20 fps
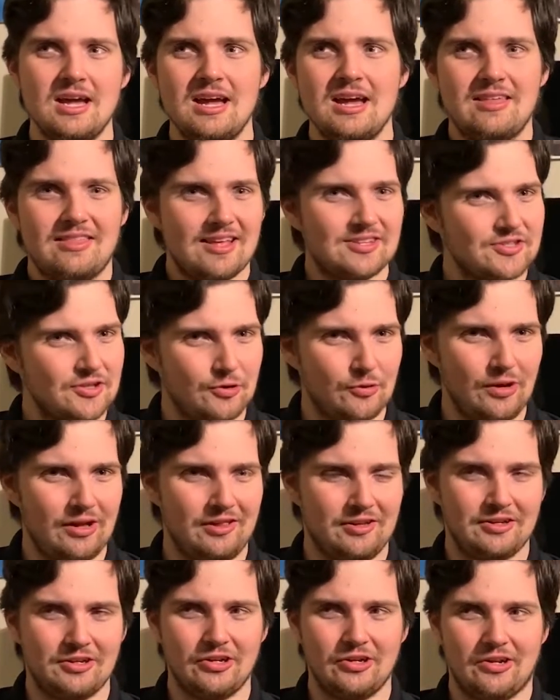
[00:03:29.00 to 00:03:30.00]
that's all well
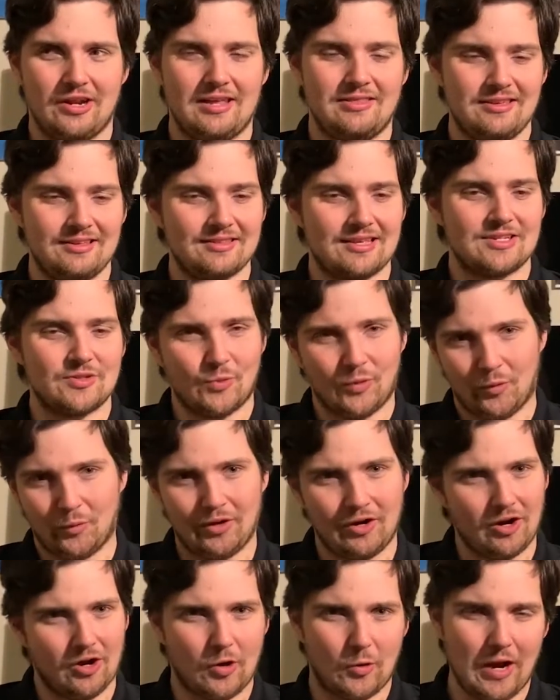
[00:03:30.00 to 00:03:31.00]
and good. I think that's where we
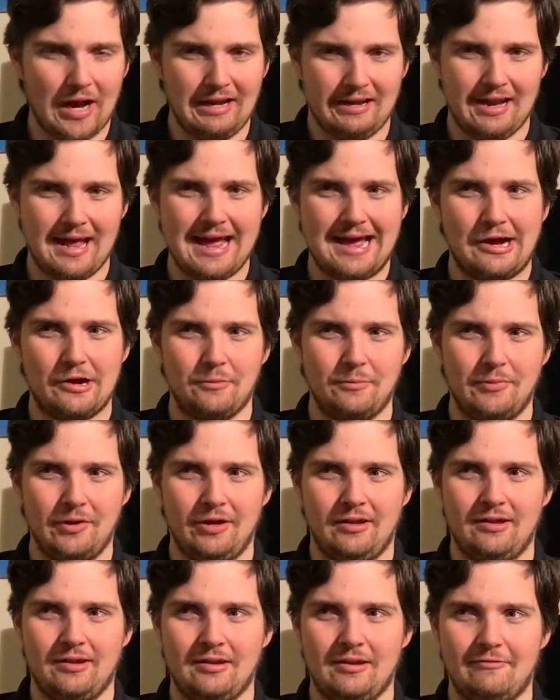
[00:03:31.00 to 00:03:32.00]
are right now,
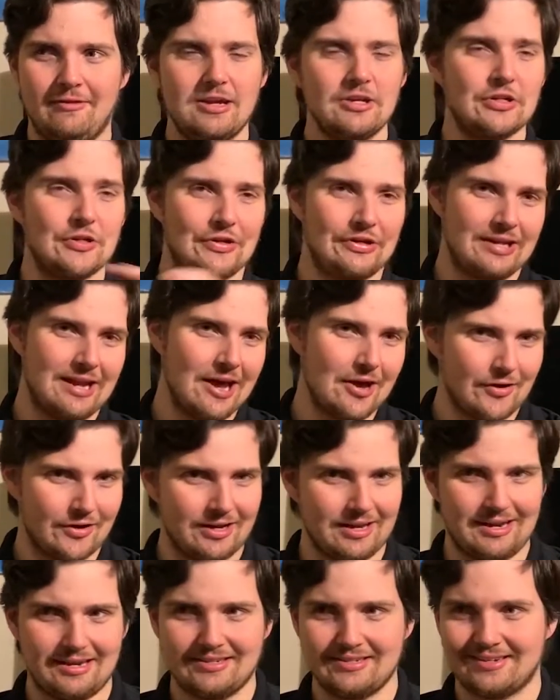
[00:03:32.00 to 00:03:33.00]
but eventually
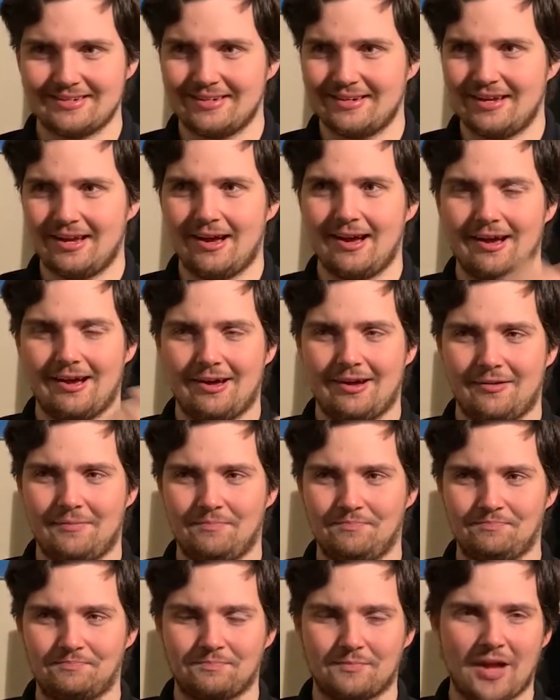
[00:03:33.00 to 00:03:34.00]
nowadays,
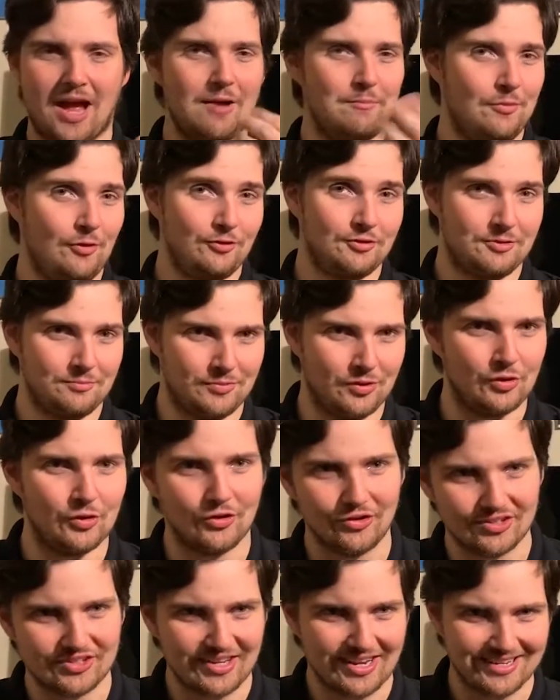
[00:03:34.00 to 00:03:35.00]
I build
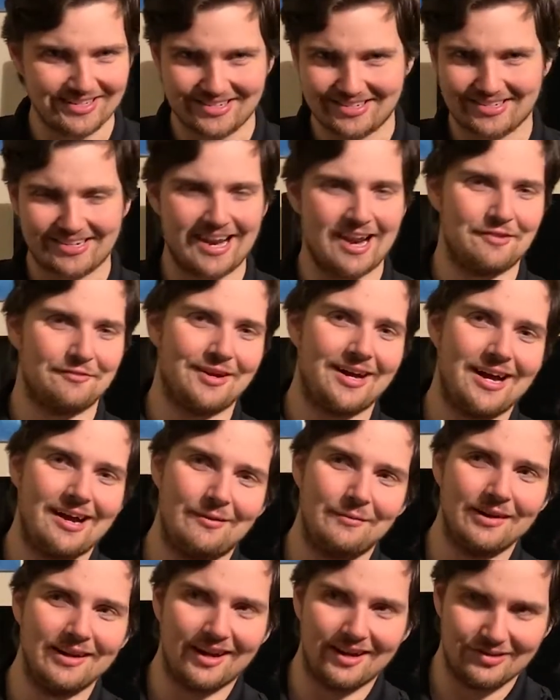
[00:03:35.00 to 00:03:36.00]
computers as kind of a
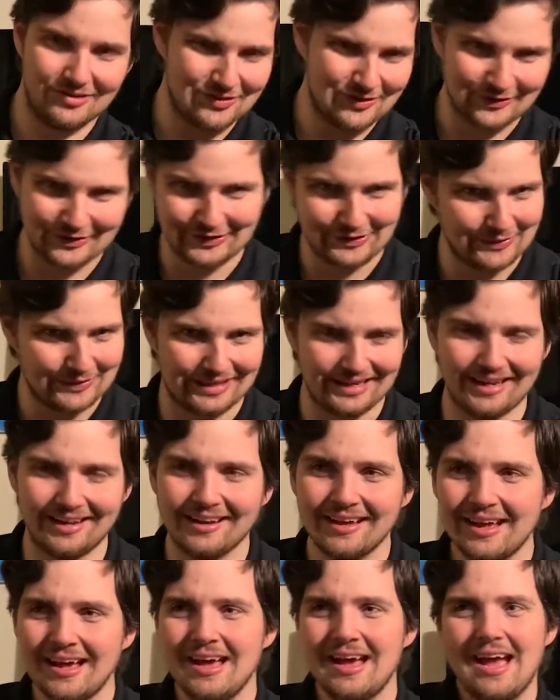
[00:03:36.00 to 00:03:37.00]
hobby. I enjoy doing it.
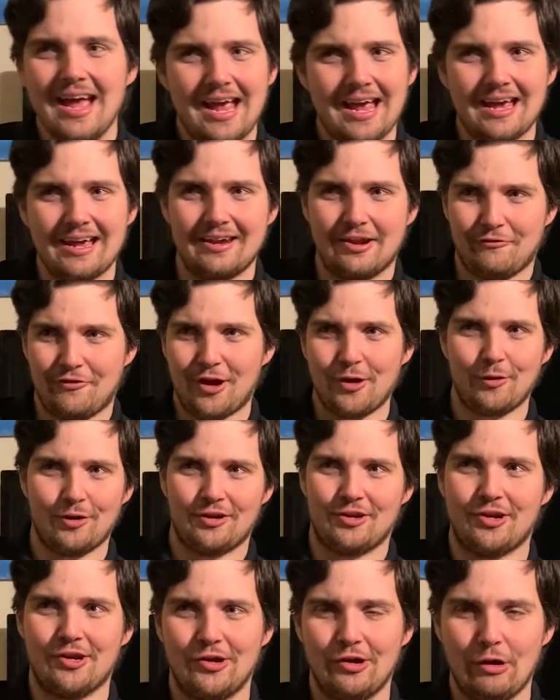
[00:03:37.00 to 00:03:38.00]
And if I want
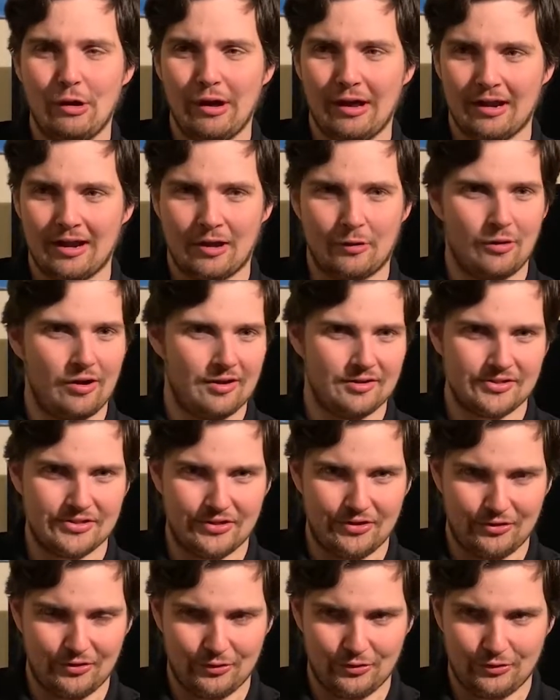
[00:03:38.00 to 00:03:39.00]
to go and I want
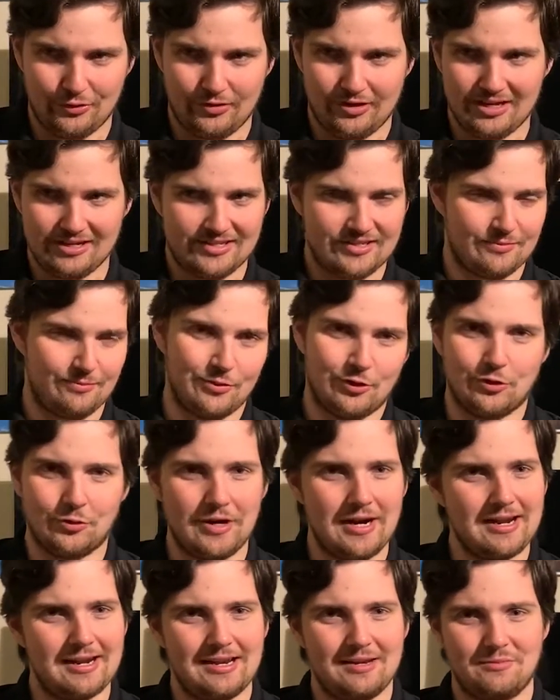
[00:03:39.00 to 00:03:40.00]
to get some more
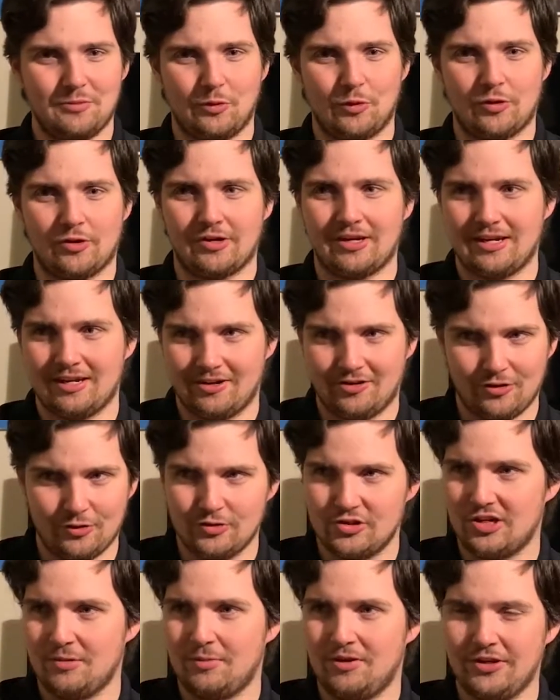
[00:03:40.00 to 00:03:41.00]
RAM or get a new
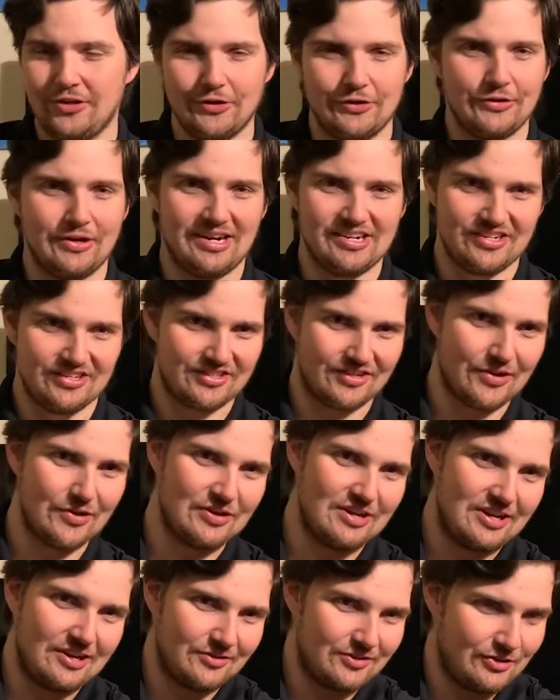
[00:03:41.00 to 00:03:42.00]
GPU, I just go
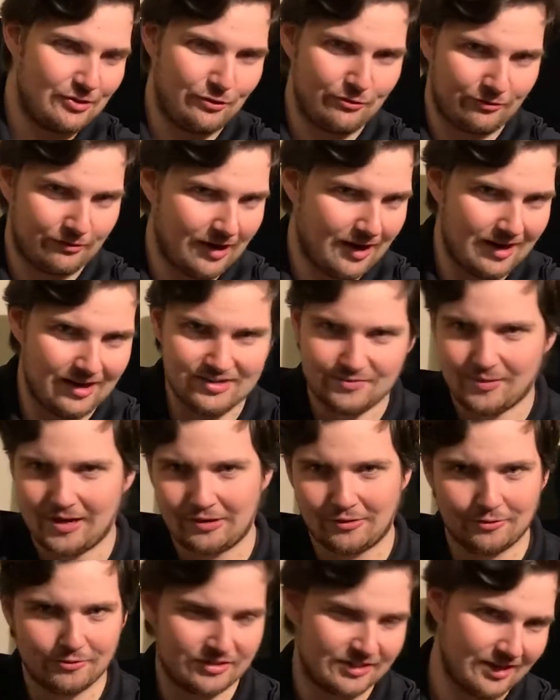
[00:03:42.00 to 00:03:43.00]
down to Fry's,
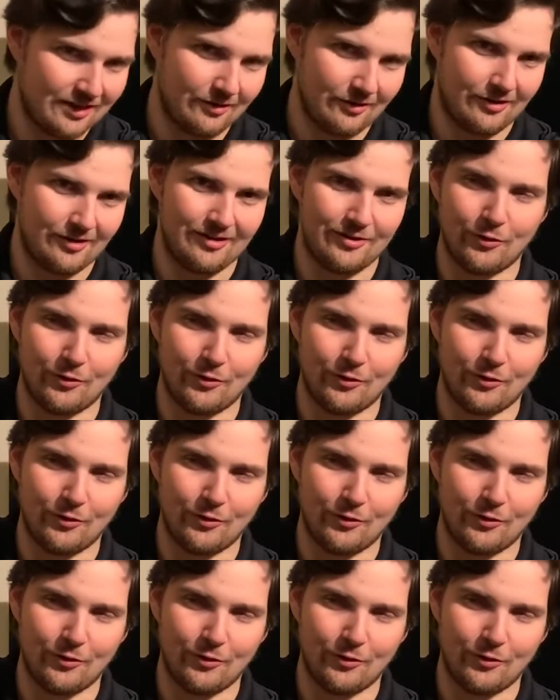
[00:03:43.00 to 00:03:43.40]
Micro Center,